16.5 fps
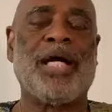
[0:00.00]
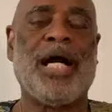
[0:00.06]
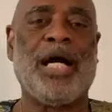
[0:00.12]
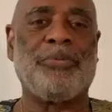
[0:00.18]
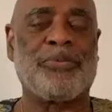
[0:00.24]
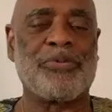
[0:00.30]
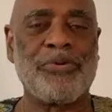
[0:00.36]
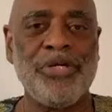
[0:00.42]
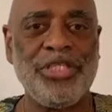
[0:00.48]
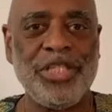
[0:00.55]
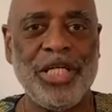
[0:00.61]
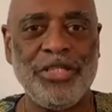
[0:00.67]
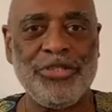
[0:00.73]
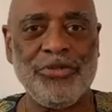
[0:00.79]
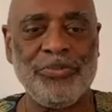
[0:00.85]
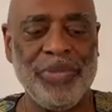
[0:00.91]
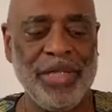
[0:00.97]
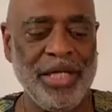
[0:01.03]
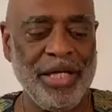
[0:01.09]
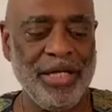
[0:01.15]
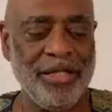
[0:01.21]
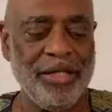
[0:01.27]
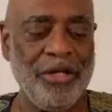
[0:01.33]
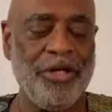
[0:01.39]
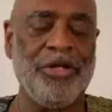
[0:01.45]
appreciate you
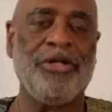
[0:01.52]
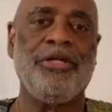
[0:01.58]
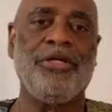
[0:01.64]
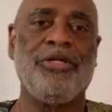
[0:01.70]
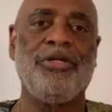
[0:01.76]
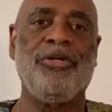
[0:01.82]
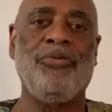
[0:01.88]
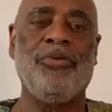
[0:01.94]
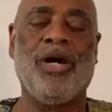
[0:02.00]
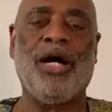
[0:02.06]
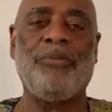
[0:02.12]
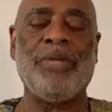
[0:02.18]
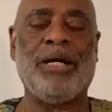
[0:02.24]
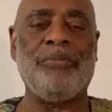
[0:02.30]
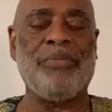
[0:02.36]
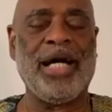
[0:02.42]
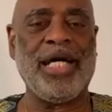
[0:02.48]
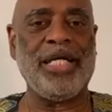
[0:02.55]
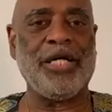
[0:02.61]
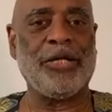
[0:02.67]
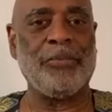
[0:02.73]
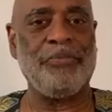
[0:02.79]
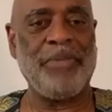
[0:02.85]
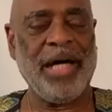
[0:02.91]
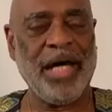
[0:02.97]
being here. You are my mighty
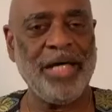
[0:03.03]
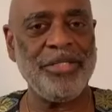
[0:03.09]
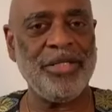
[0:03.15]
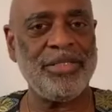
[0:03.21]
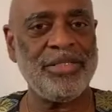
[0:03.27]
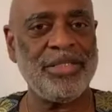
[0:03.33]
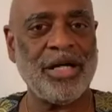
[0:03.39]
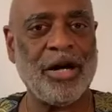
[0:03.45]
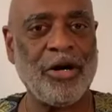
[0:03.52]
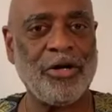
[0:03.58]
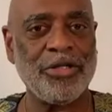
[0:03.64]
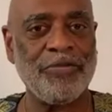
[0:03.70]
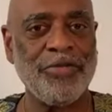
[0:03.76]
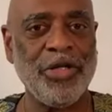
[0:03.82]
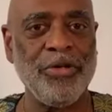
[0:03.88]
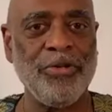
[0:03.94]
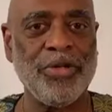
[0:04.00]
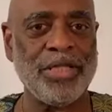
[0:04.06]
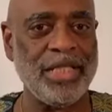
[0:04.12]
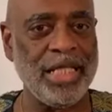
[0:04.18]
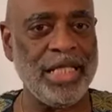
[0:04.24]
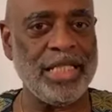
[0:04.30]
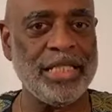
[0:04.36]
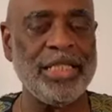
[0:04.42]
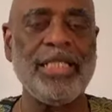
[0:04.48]
companions, all of you,
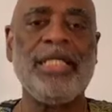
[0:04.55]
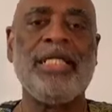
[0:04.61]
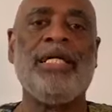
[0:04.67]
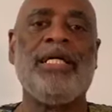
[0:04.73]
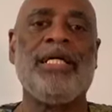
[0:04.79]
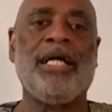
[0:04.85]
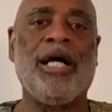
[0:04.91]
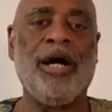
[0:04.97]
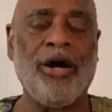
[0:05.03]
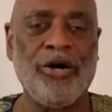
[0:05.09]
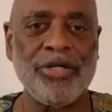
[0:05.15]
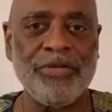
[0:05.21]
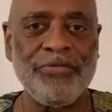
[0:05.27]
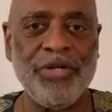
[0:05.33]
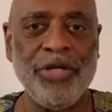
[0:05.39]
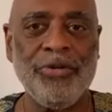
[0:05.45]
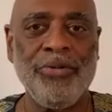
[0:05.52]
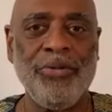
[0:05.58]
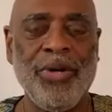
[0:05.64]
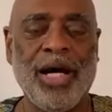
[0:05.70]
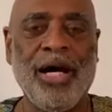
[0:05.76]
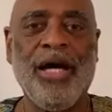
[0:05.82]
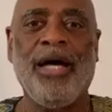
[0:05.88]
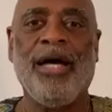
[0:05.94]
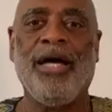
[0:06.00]
Alita, all of you,
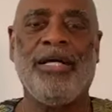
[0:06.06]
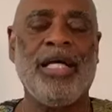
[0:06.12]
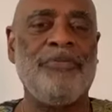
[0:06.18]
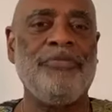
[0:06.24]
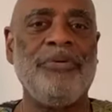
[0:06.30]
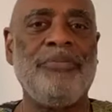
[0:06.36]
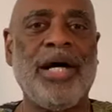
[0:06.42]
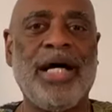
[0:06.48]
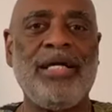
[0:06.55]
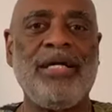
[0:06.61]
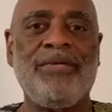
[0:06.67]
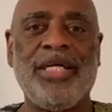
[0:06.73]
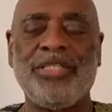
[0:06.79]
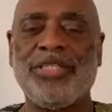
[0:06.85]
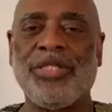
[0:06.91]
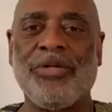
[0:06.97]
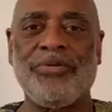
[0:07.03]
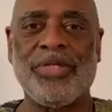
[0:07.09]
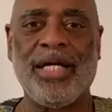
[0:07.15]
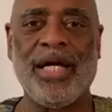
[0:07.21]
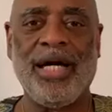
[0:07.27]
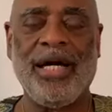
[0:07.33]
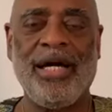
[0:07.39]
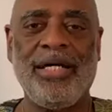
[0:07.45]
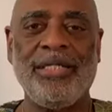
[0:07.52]
and everybody that's
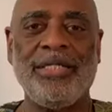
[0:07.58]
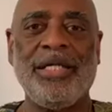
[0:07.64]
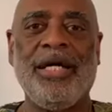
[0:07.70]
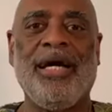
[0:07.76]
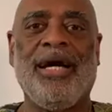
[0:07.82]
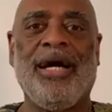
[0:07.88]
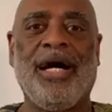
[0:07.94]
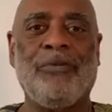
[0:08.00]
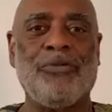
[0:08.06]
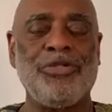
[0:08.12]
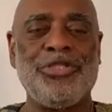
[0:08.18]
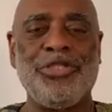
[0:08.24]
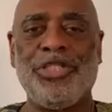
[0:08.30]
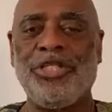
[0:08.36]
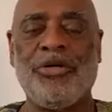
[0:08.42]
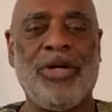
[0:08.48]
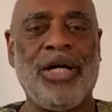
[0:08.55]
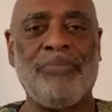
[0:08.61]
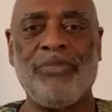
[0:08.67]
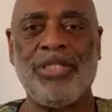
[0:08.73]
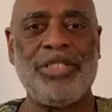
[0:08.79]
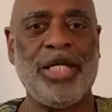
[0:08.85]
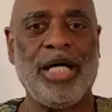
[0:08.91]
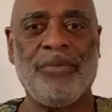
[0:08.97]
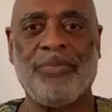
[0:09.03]
online. I want you to know how
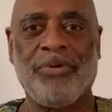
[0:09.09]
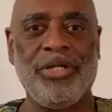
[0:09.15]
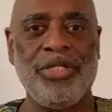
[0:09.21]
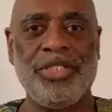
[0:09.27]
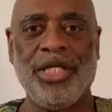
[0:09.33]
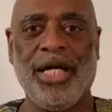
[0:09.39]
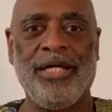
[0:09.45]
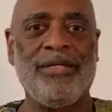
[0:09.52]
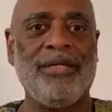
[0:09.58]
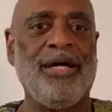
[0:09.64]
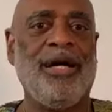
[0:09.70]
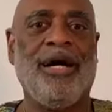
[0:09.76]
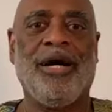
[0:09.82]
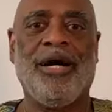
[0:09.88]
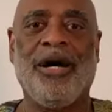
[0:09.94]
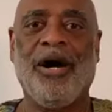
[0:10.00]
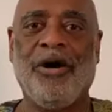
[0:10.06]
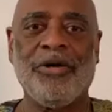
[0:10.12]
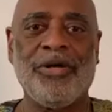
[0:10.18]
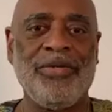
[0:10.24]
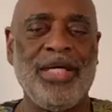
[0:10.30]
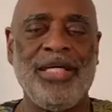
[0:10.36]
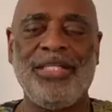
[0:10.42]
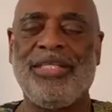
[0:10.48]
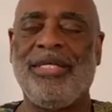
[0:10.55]
much I appreciate all of
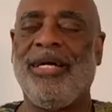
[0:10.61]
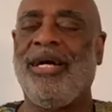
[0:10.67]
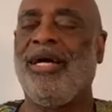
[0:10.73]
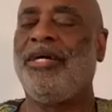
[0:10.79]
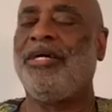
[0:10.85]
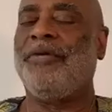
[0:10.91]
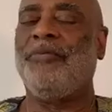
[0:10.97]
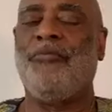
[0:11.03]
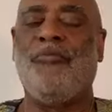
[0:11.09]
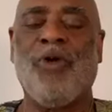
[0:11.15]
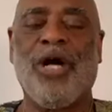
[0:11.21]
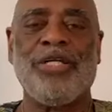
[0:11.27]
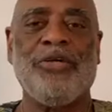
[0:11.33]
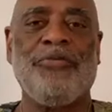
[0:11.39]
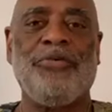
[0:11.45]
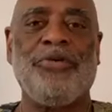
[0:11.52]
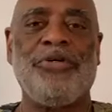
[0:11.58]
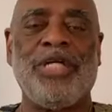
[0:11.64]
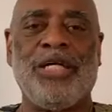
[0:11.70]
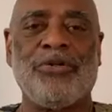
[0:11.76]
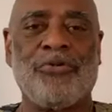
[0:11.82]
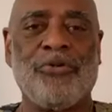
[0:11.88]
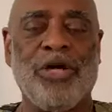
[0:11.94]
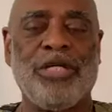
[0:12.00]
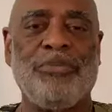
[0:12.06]
these wonderful,
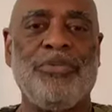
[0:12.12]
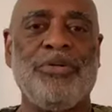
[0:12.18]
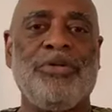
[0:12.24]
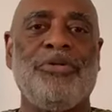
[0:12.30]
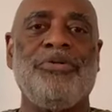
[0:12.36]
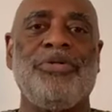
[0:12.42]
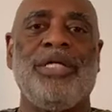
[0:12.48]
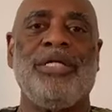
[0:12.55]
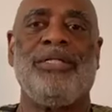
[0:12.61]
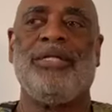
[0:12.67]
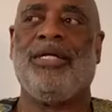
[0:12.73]
incredible